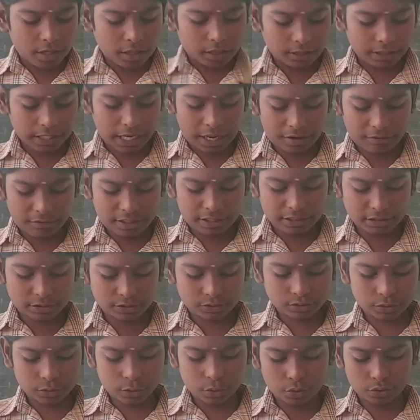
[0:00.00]
travels
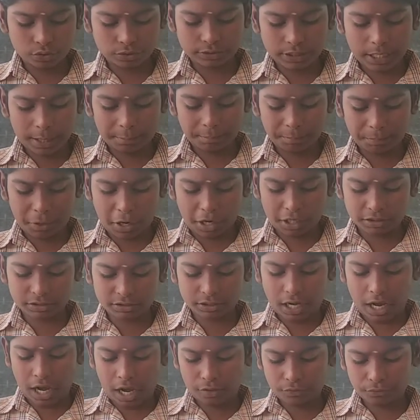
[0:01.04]
through some parts
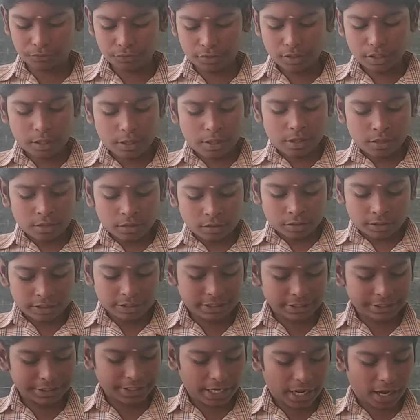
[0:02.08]
of
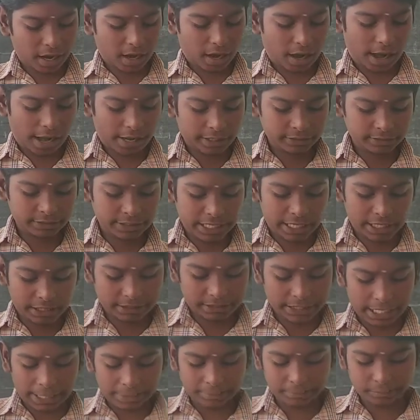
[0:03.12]
India at a
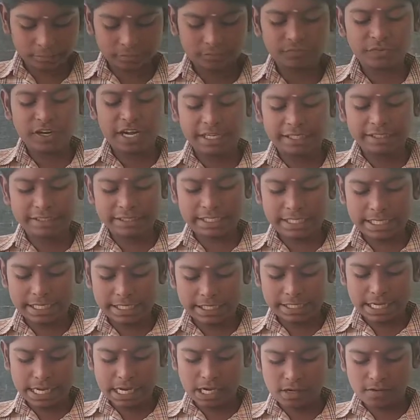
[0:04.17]
time when the
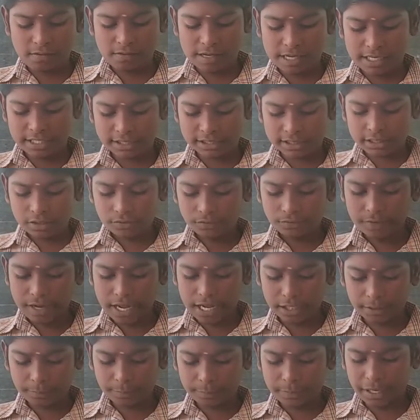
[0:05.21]
railways
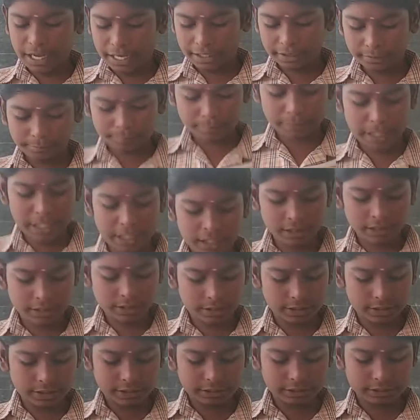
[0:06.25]
were being built
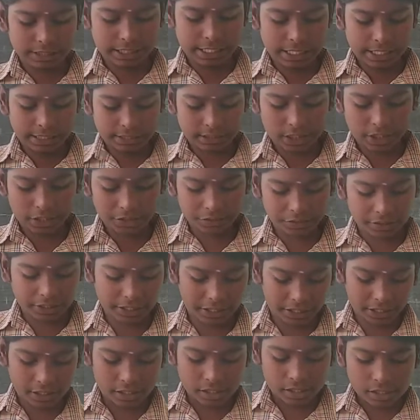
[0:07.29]
in the
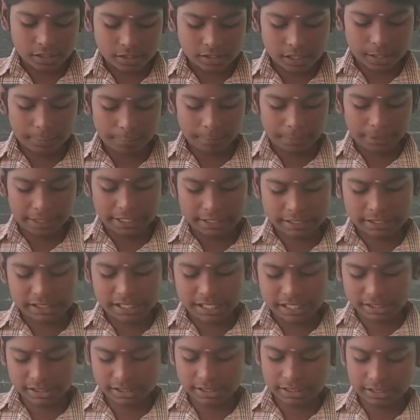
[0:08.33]
country. Some
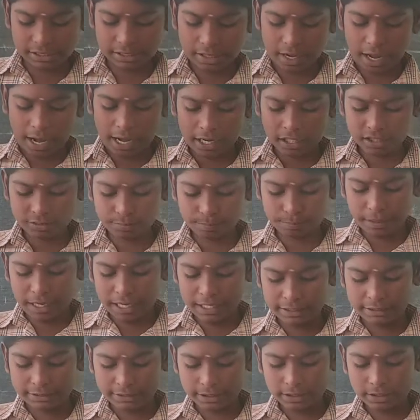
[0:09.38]
places are
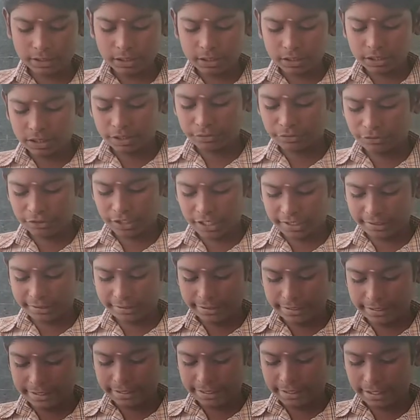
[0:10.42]
spelled
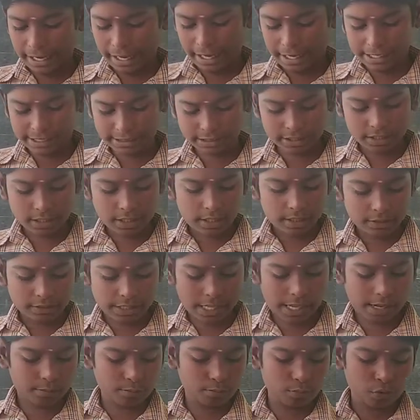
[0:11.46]
differently as
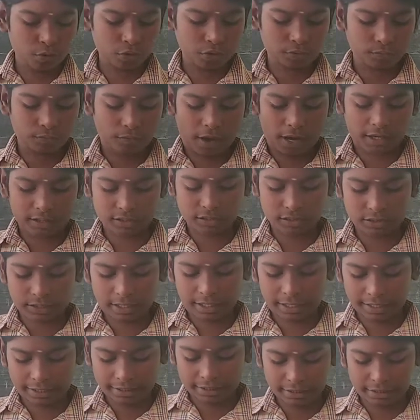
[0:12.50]
the book was
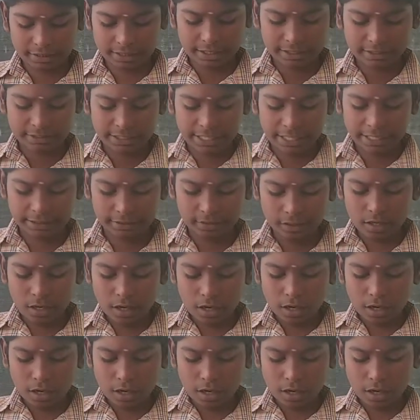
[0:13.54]
written